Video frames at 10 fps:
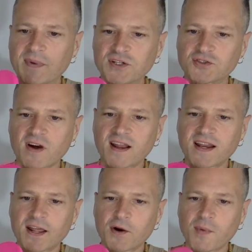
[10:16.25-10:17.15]
been trying
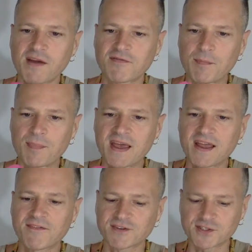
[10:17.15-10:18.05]
to get away from
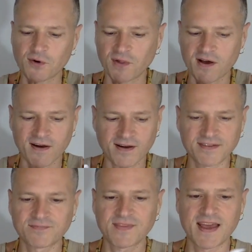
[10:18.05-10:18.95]
pink for so
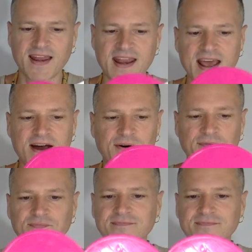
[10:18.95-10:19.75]
long, and now